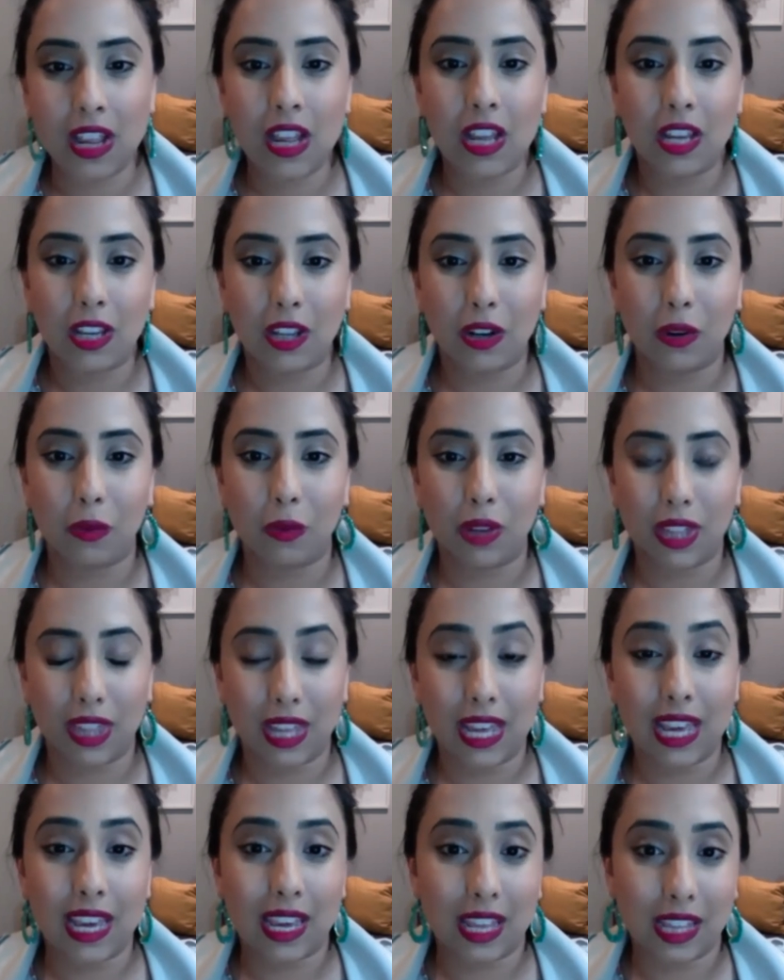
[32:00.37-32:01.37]
you know, really
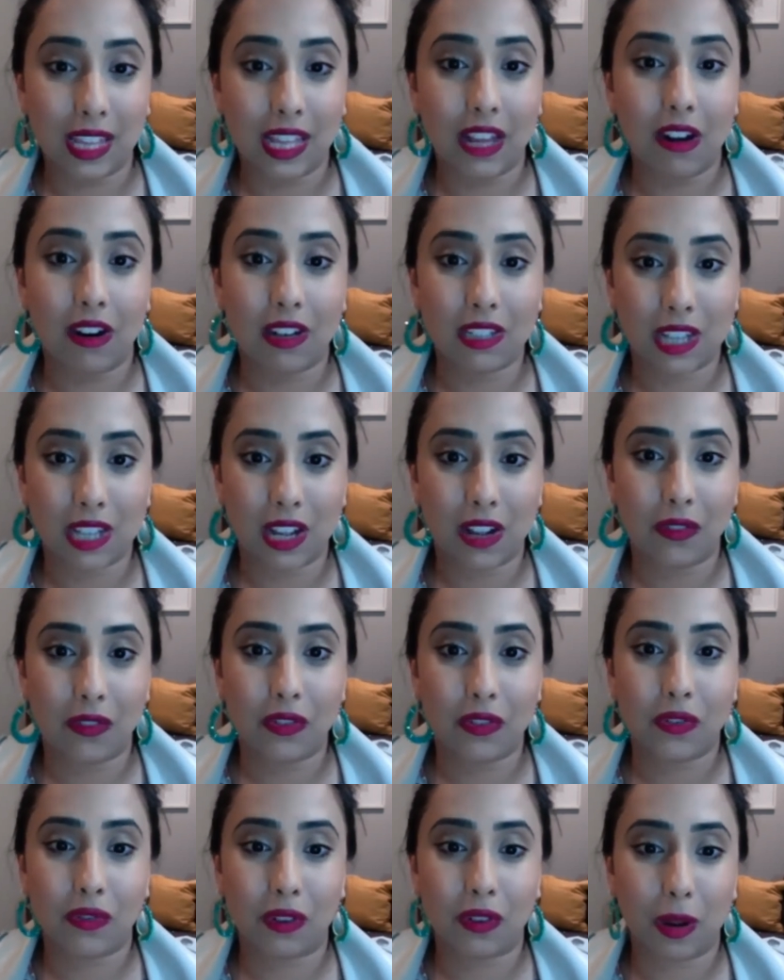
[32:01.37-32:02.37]
healing
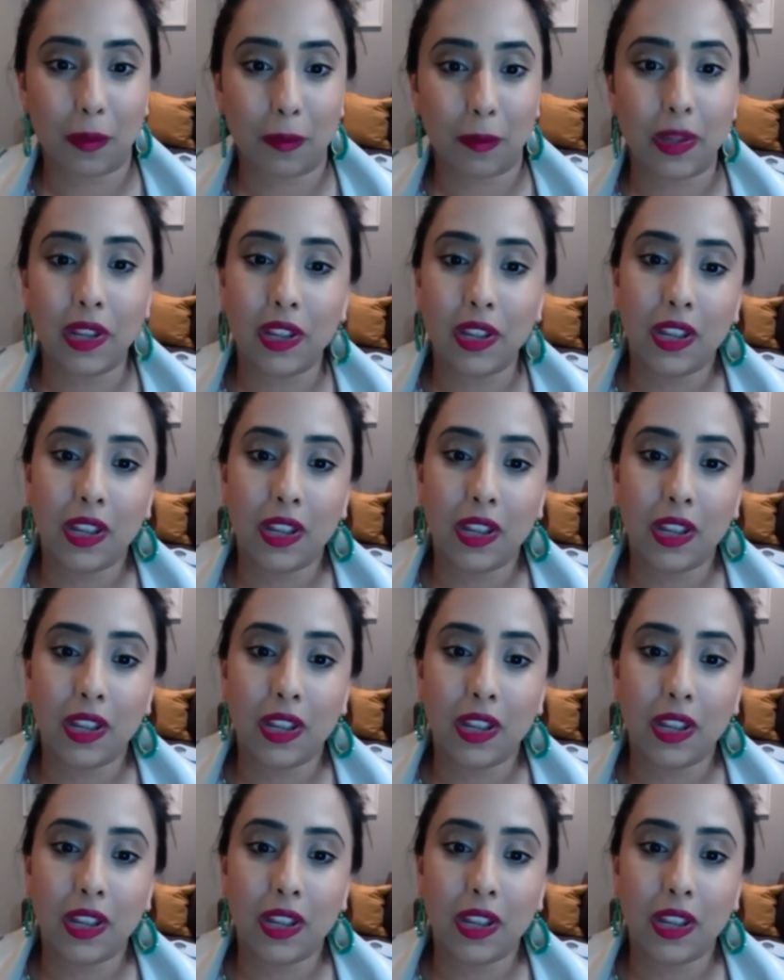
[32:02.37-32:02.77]
ourselves from,